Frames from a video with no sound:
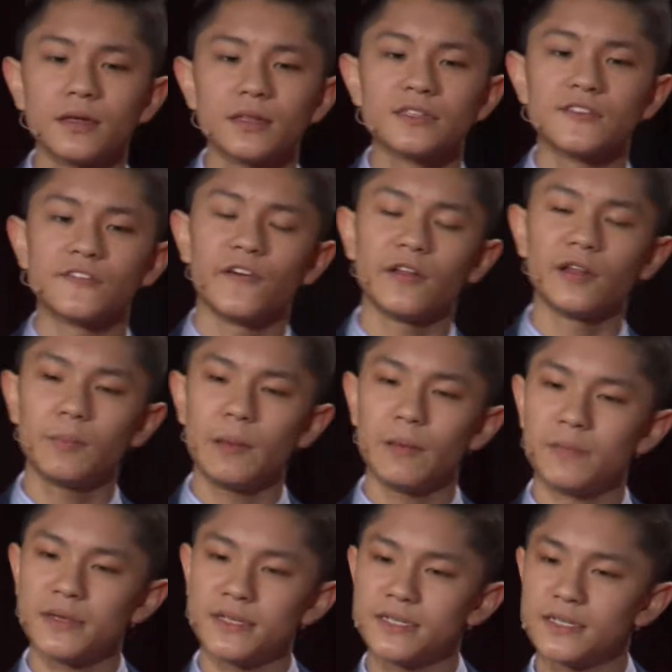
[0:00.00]
develop a
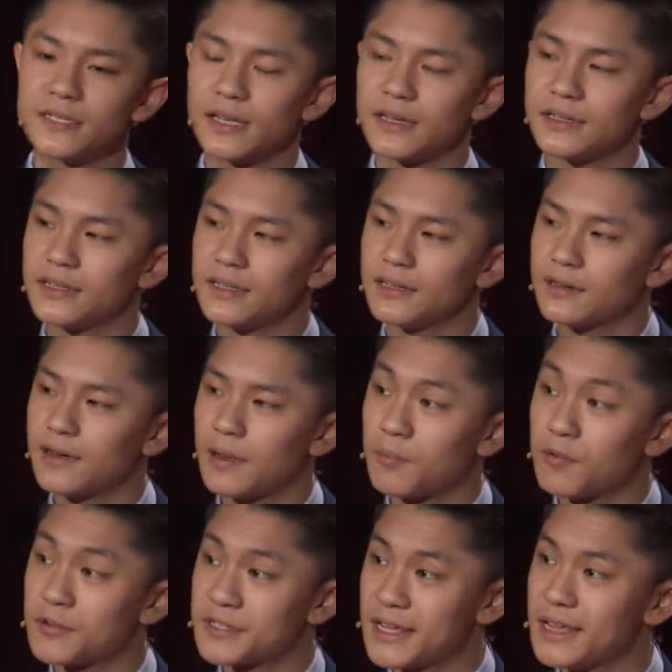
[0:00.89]
business idea,
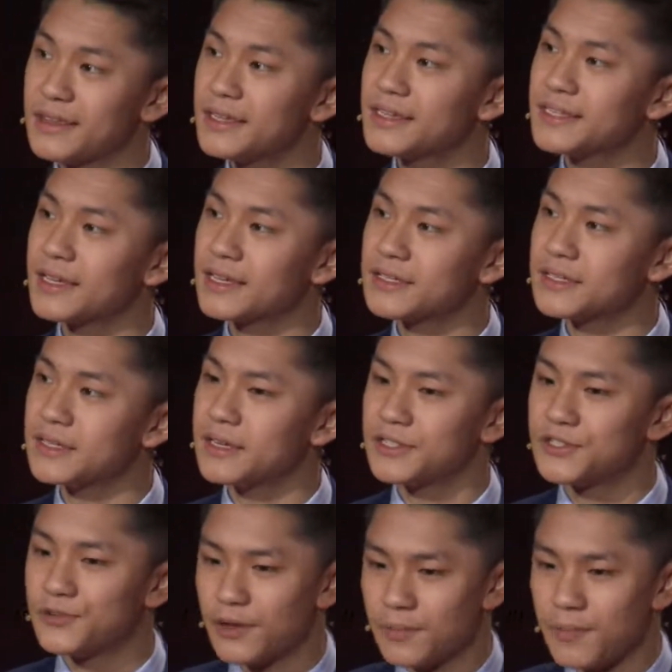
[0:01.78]
and present this idea
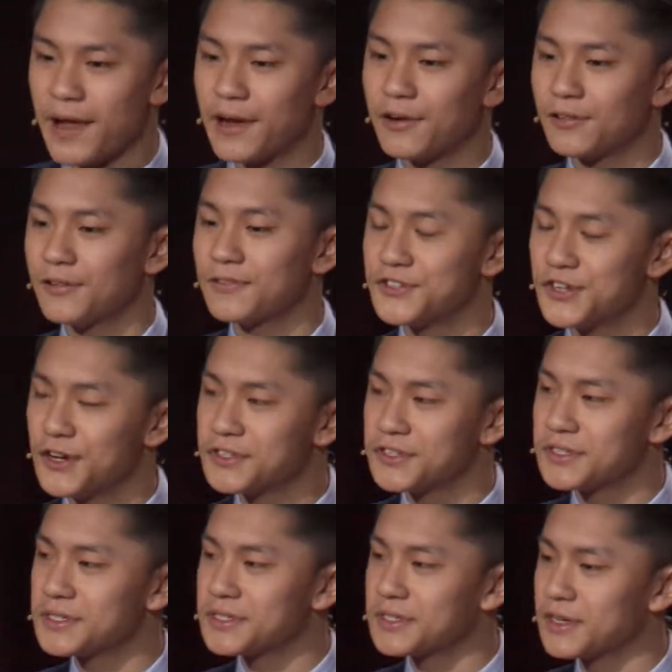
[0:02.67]
to a panel of
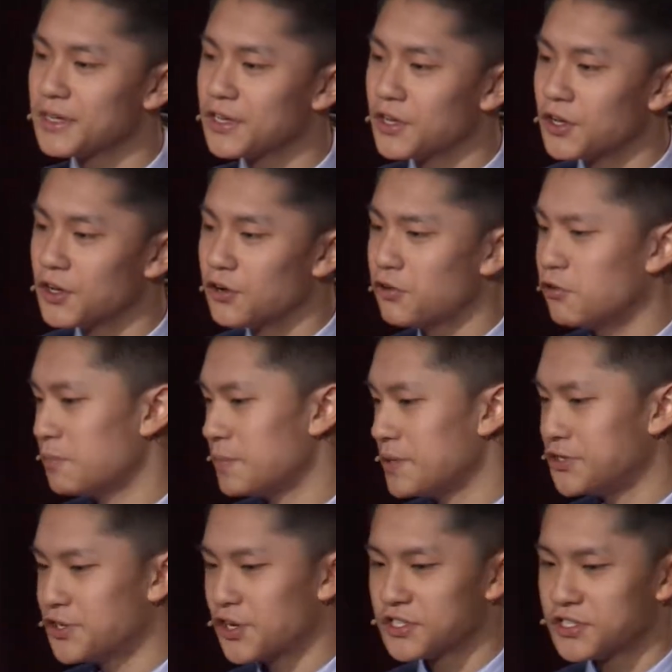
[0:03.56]
judges who would
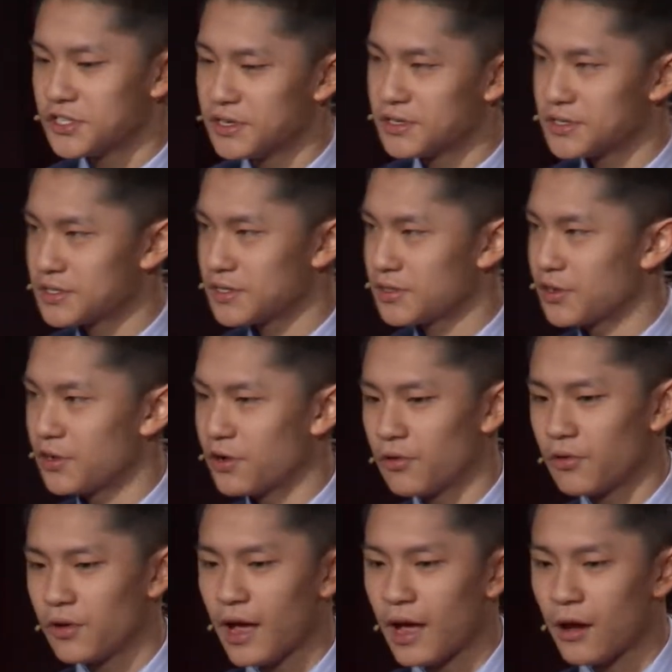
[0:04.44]
be judging us
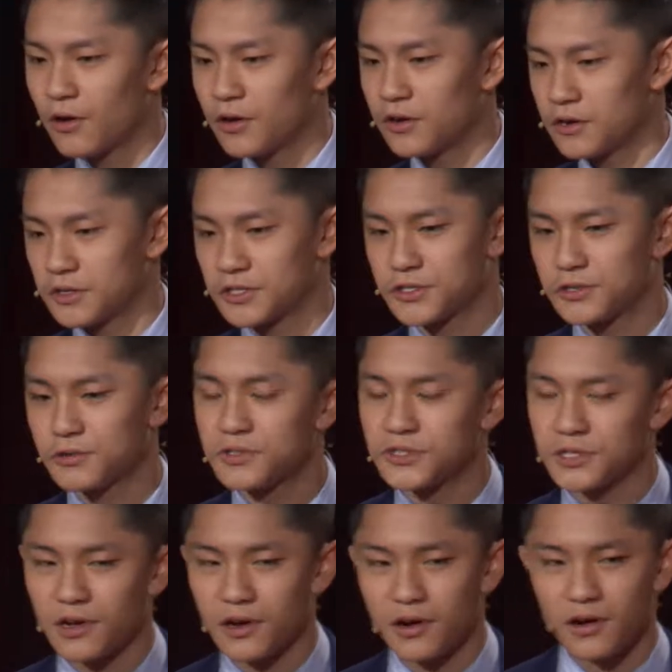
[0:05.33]
on, how good our
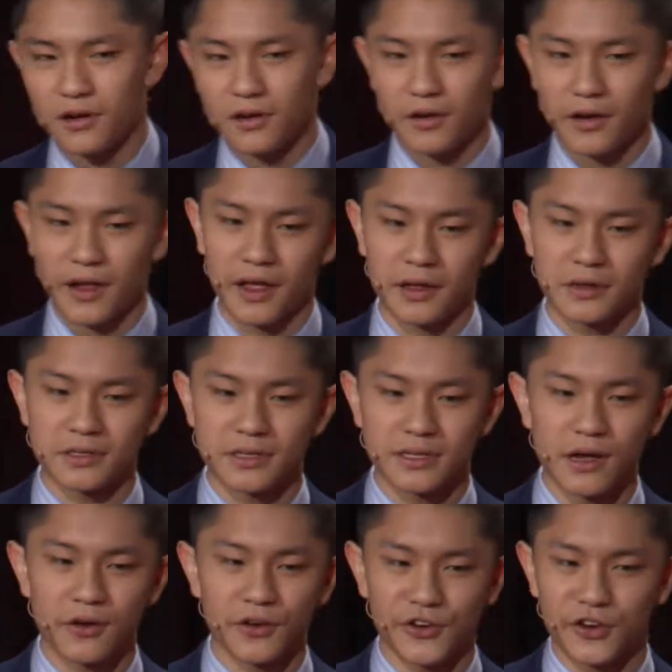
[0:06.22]
suits are and
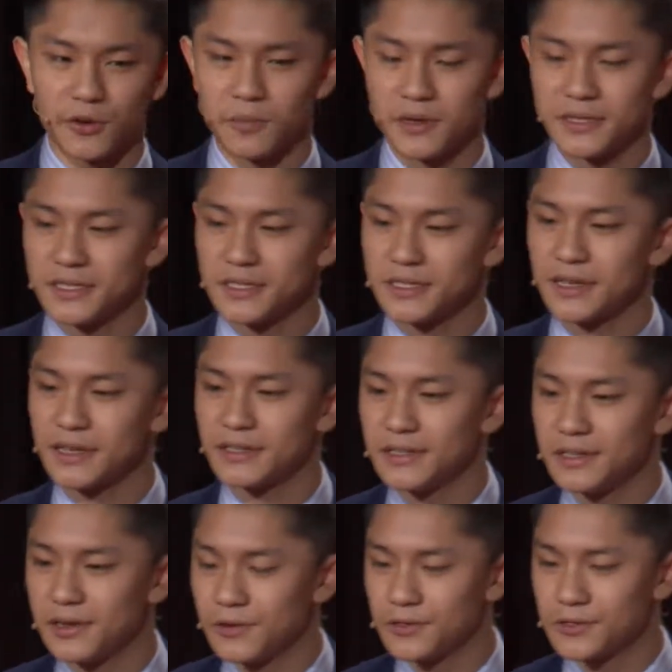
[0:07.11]
how good our business
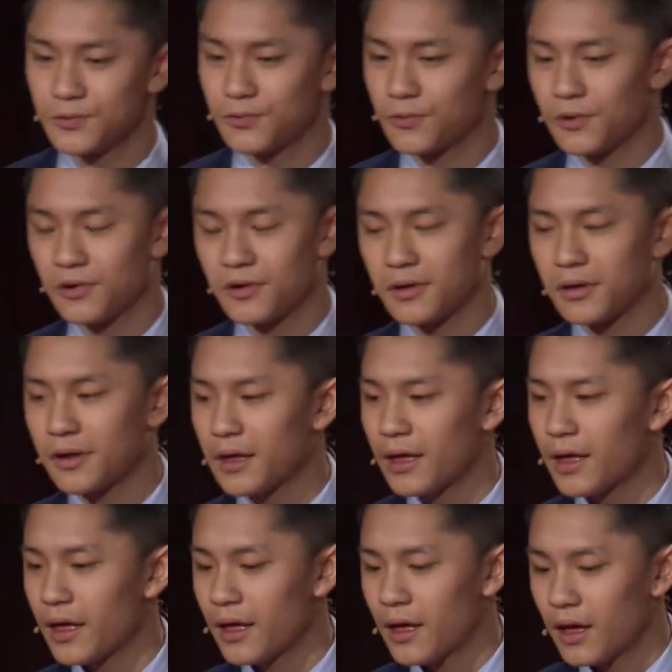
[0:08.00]
ideas were.
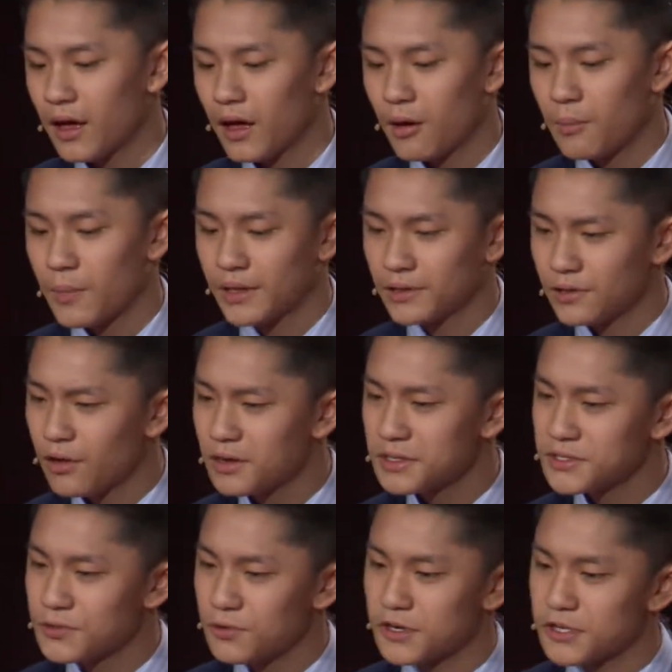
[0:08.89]
And long
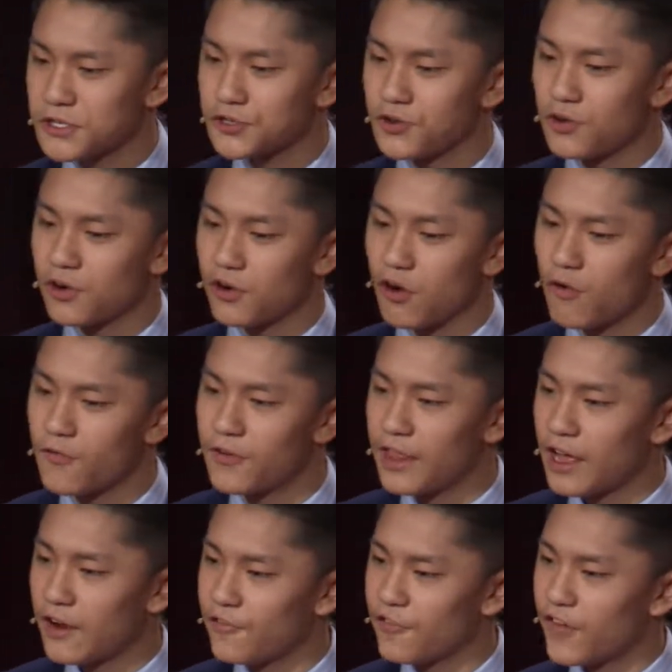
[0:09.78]
story short, over
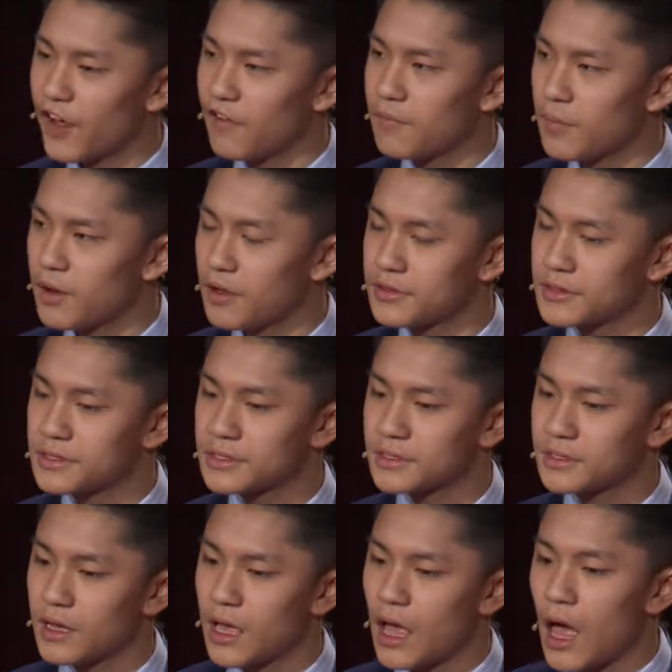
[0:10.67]
that 5
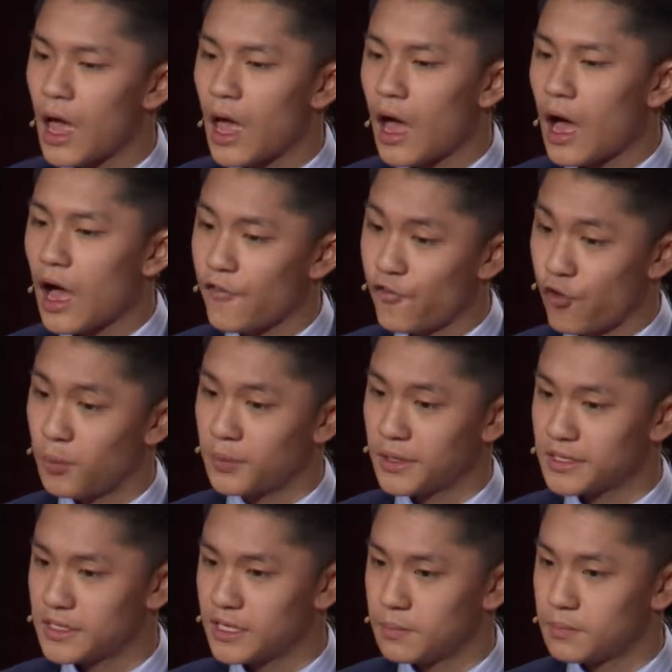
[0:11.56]
months, I formed
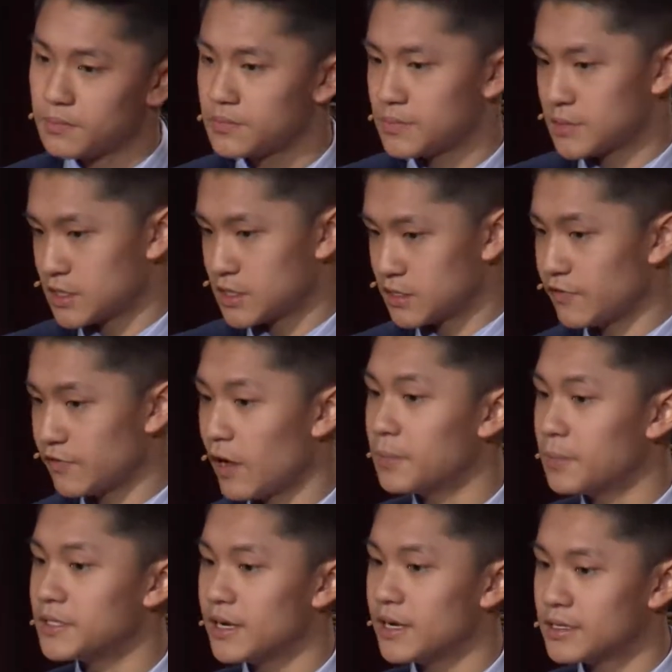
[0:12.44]
a team,
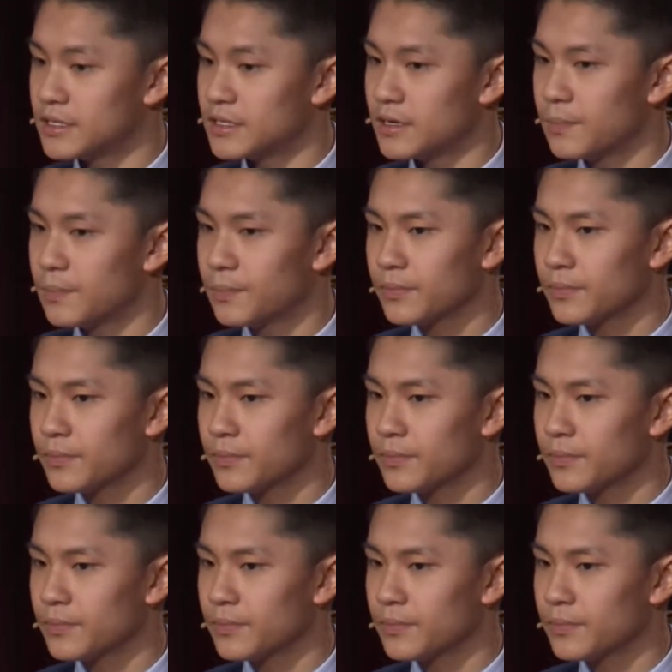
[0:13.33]
developed an idea,